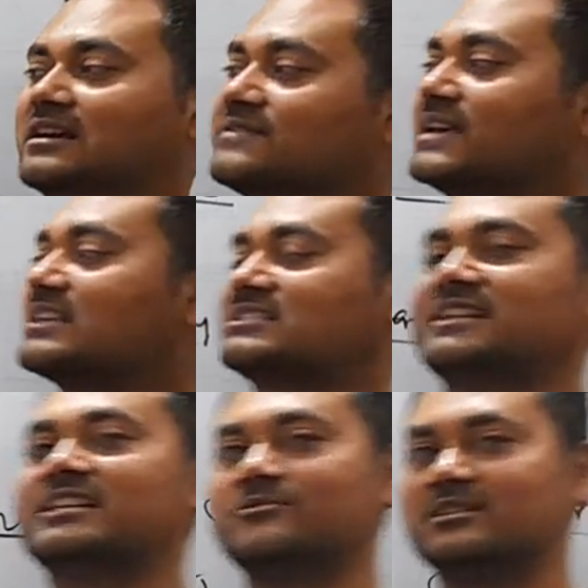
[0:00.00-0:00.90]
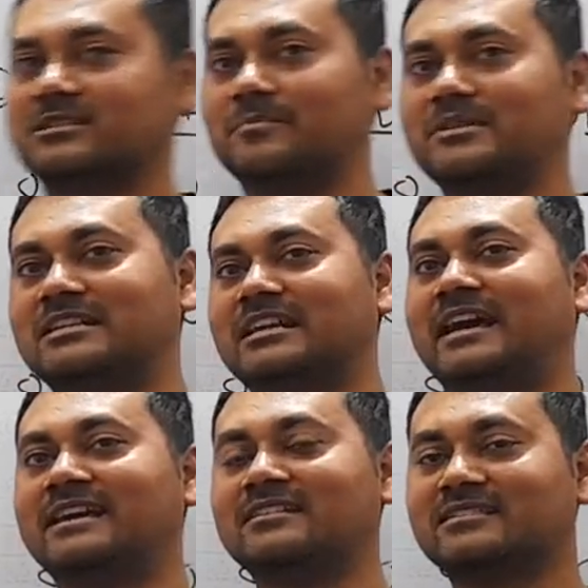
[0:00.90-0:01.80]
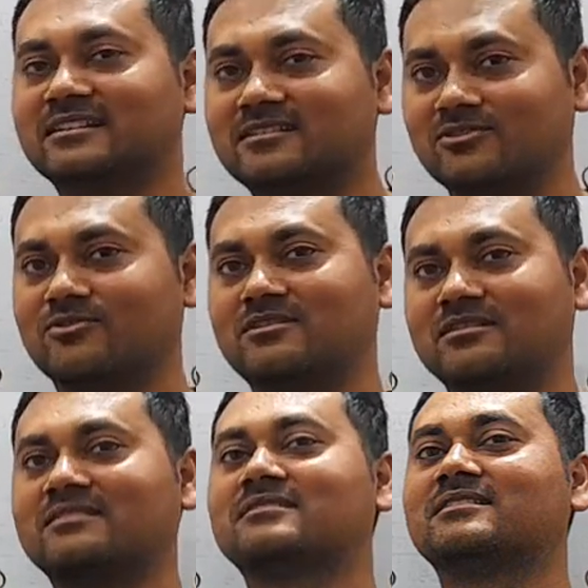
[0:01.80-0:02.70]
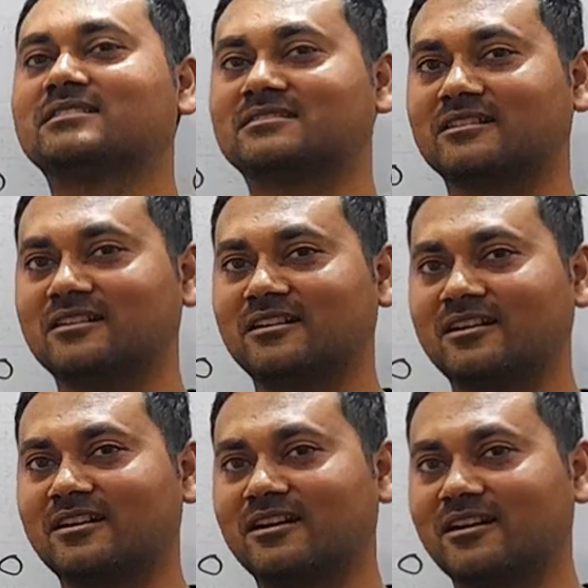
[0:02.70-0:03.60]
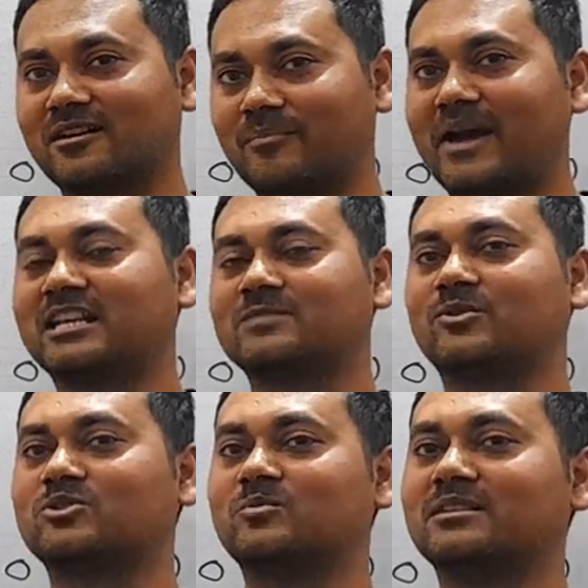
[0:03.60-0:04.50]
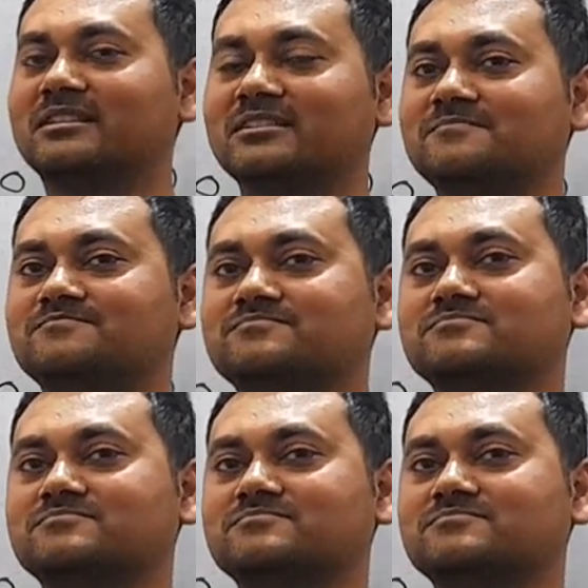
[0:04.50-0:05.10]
The state will simply deny that, look, this is my responsibility.